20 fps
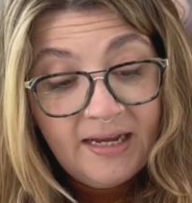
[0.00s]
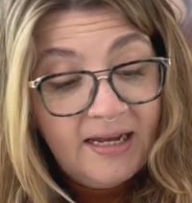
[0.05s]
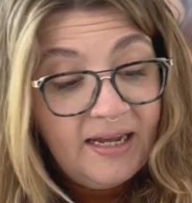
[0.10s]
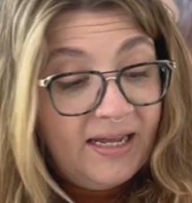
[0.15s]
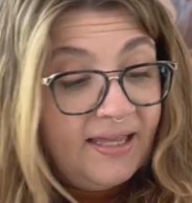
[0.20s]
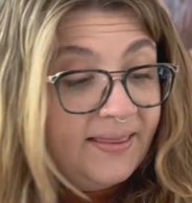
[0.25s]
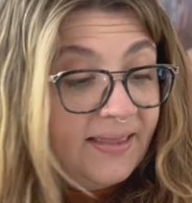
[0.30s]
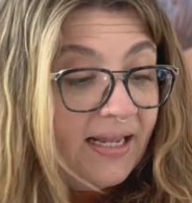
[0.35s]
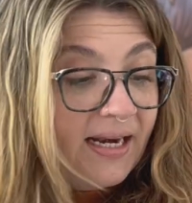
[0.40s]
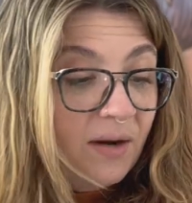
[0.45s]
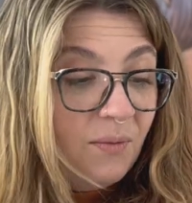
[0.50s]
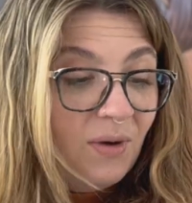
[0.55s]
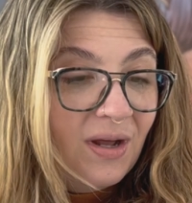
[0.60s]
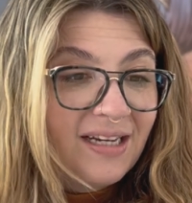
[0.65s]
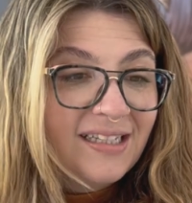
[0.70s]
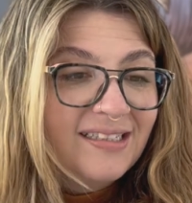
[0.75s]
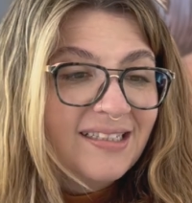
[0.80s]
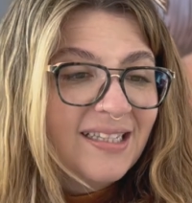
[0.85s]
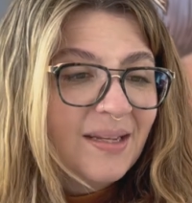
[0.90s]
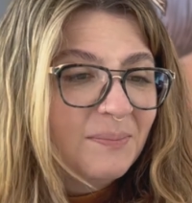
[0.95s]
And then I
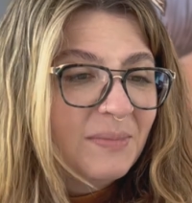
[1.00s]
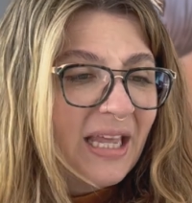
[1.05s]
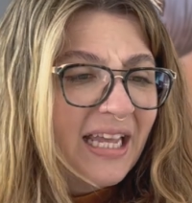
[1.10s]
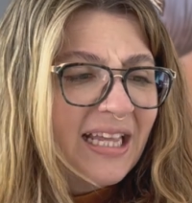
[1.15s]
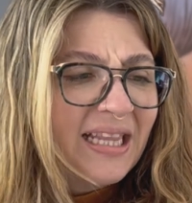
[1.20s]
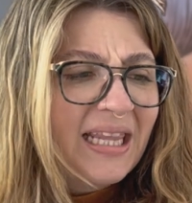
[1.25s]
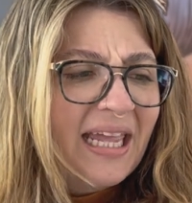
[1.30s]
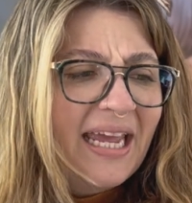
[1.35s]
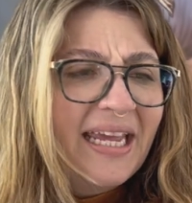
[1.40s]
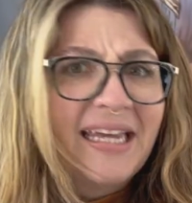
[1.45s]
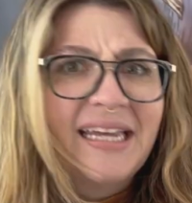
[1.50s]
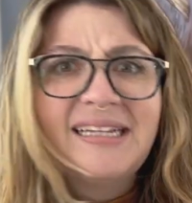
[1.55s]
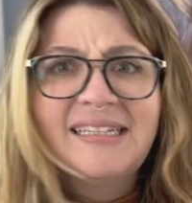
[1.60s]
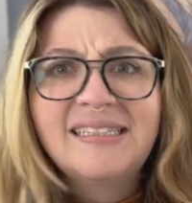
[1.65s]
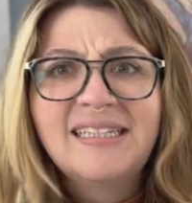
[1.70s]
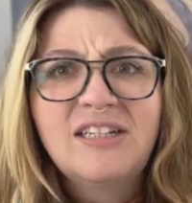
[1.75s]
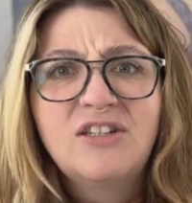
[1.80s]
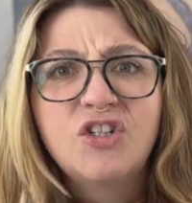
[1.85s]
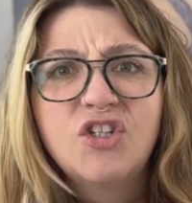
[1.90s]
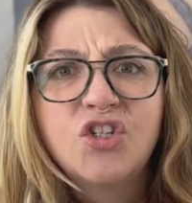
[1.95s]
wanted some like leggings
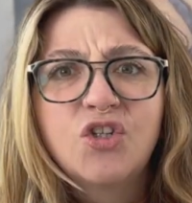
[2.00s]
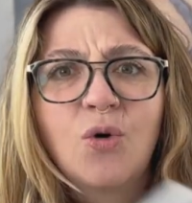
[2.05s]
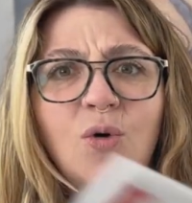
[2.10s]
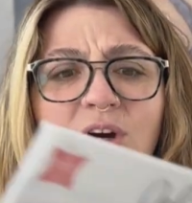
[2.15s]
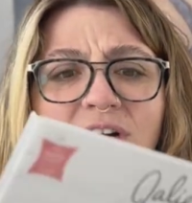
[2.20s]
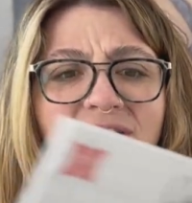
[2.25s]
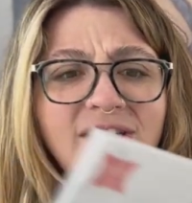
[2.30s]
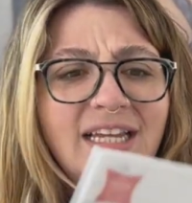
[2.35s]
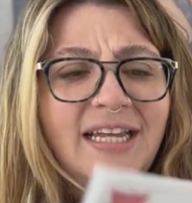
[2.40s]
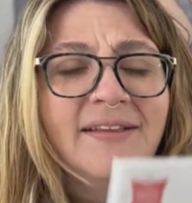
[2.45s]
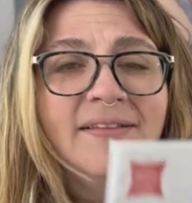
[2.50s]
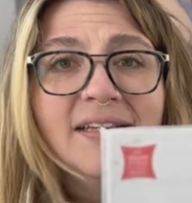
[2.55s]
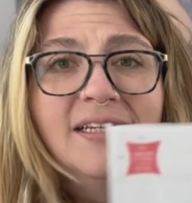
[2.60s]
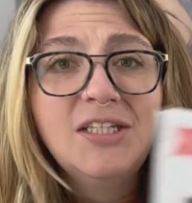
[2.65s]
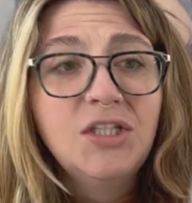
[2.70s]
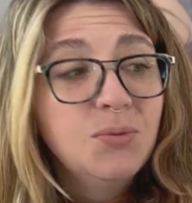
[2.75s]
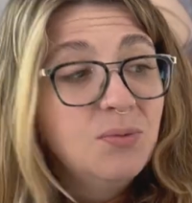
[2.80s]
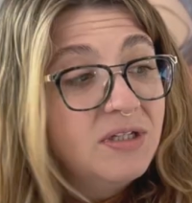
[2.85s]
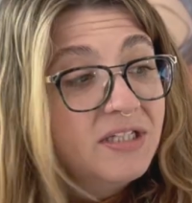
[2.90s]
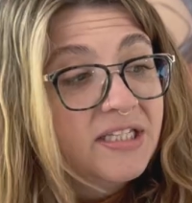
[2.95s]
and shorts, and
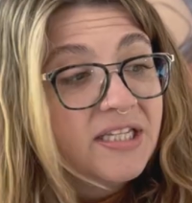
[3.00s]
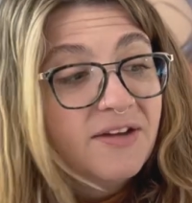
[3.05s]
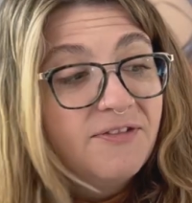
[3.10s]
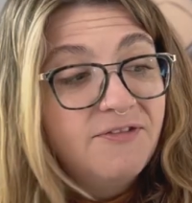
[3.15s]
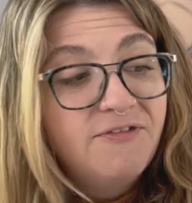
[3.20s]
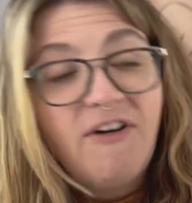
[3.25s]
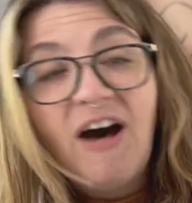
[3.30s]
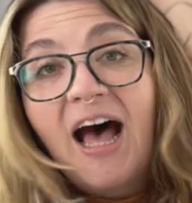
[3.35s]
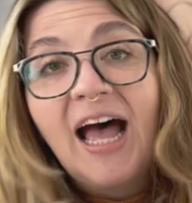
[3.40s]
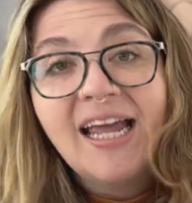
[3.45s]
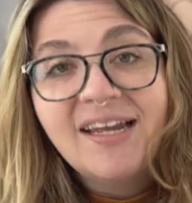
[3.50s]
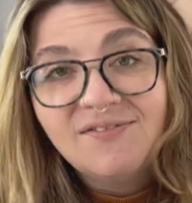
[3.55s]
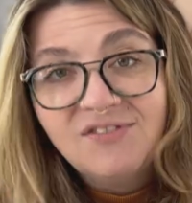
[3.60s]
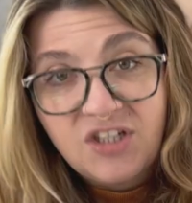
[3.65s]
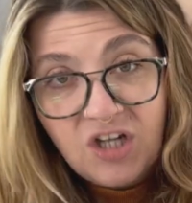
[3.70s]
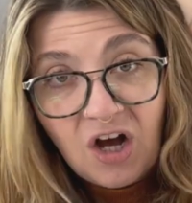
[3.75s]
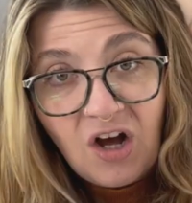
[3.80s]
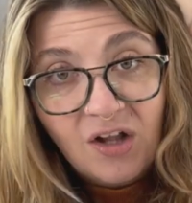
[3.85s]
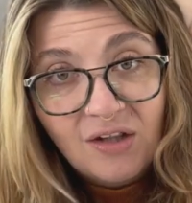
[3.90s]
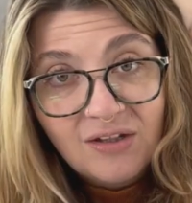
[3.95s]
this was
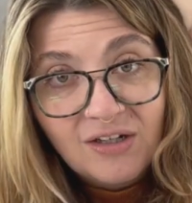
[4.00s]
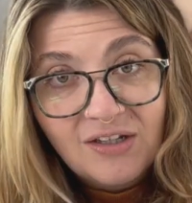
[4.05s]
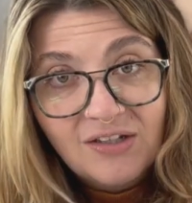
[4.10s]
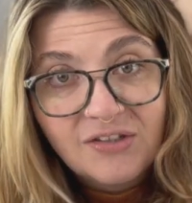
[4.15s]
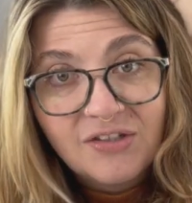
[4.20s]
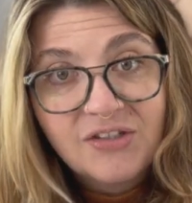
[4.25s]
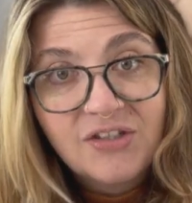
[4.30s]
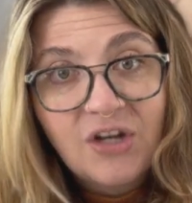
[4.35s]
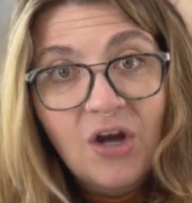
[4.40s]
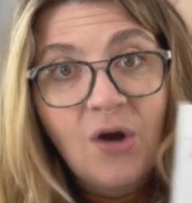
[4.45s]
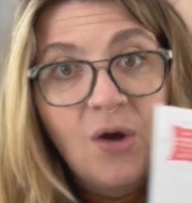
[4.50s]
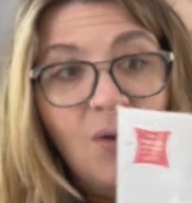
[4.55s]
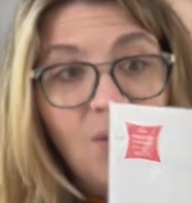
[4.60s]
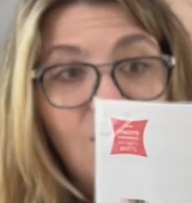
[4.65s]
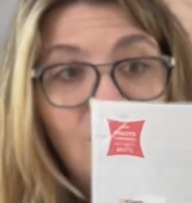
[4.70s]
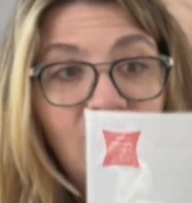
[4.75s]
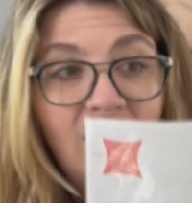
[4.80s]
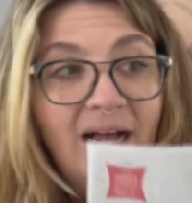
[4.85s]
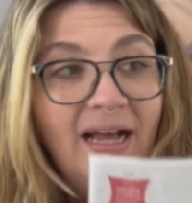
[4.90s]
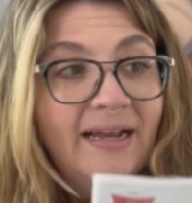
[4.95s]
$5.
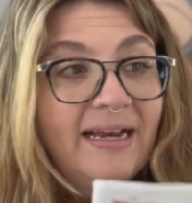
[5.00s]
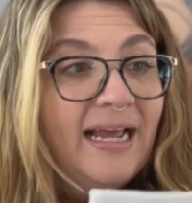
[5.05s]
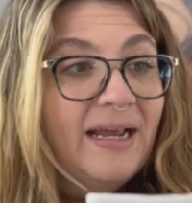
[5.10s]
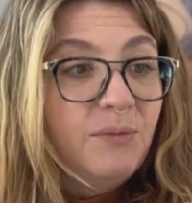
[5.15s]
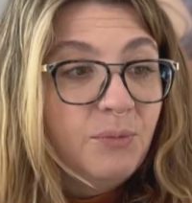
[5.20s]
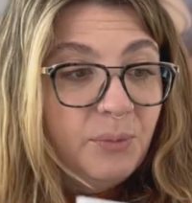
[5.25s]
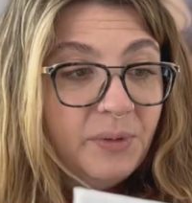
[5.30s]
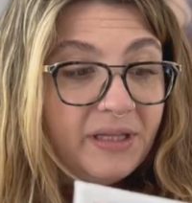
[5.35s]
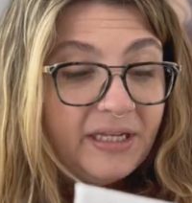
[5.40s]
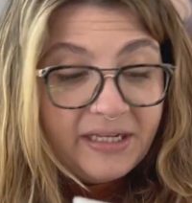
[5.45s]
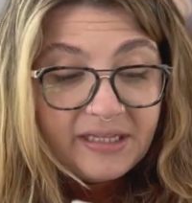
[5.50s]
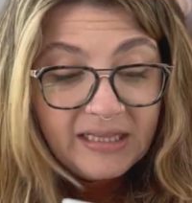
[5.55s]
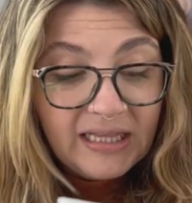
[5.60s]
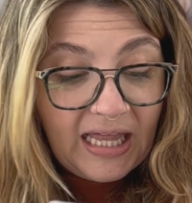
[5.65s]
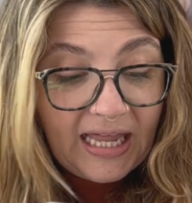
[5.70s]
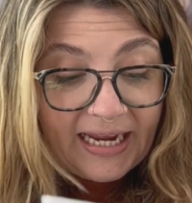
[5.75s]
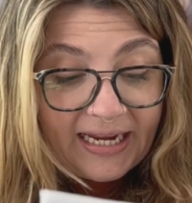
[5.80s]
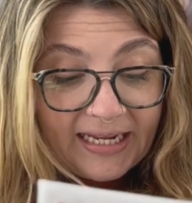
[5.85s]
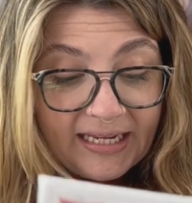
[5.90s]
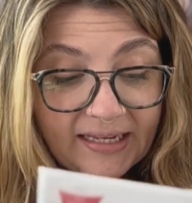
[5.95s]
So, and I really
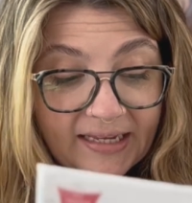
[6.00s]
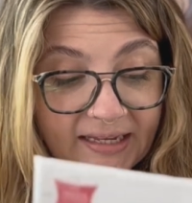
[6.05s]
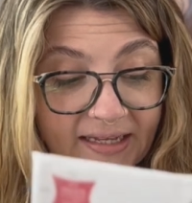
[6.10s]
like